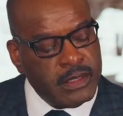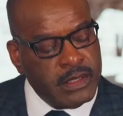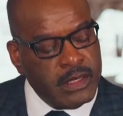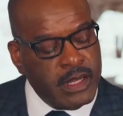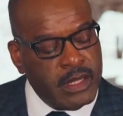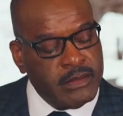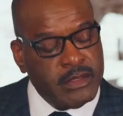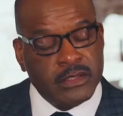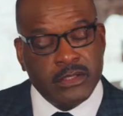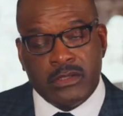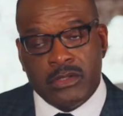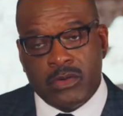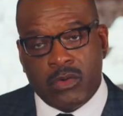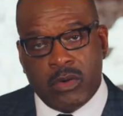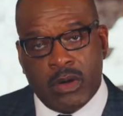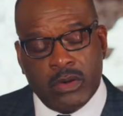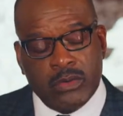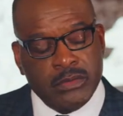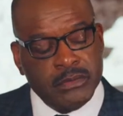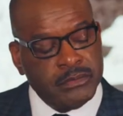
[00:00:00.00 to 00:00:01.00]
and this is a
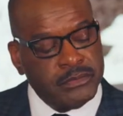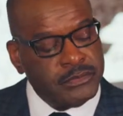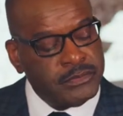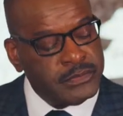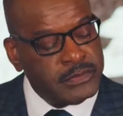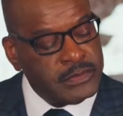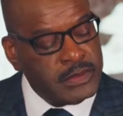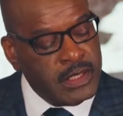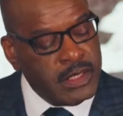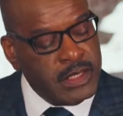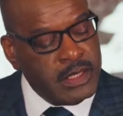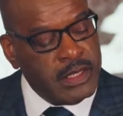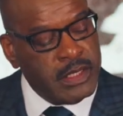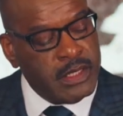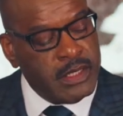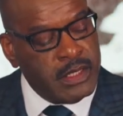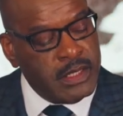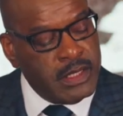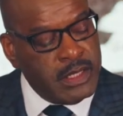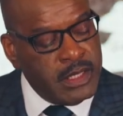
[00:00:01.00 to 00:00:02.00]
quote,
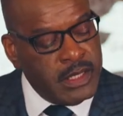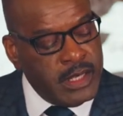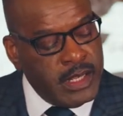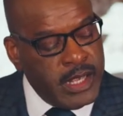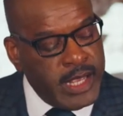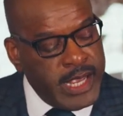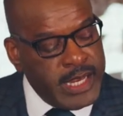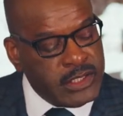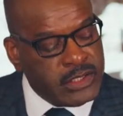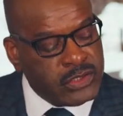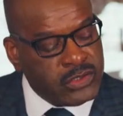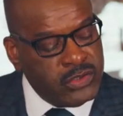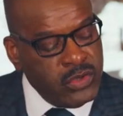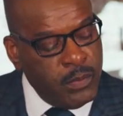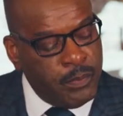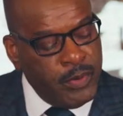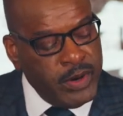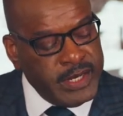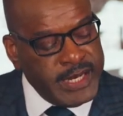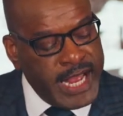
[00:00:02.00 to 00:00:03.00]
a
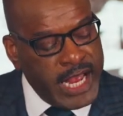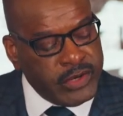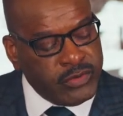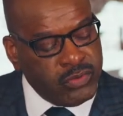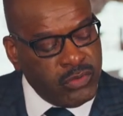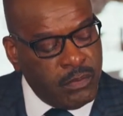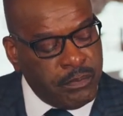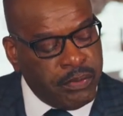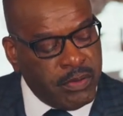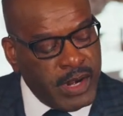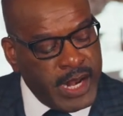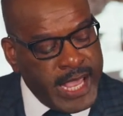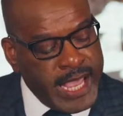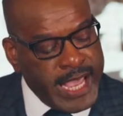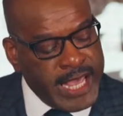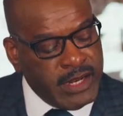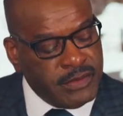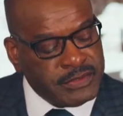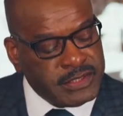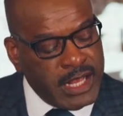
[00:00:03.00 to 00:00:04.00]
supernatural
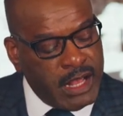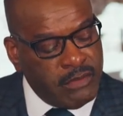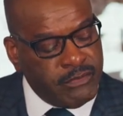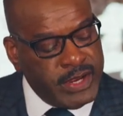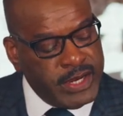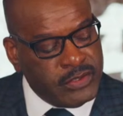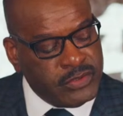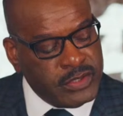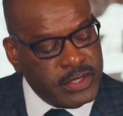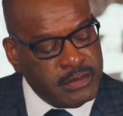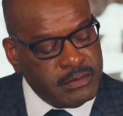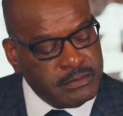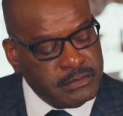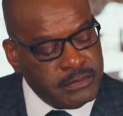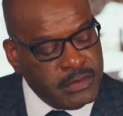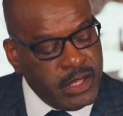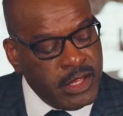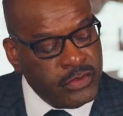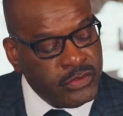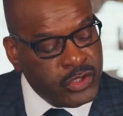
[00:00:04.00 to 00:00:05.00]
plan of salvation,
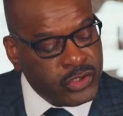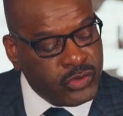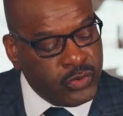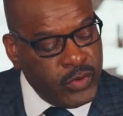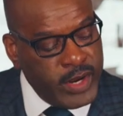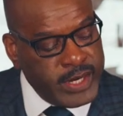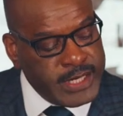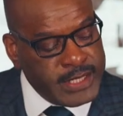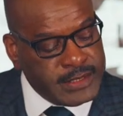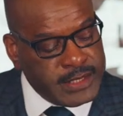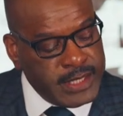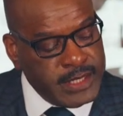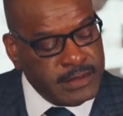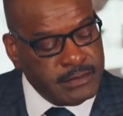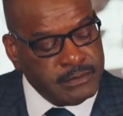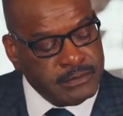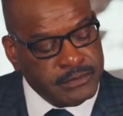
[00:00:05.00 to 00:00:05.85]
the Trinity,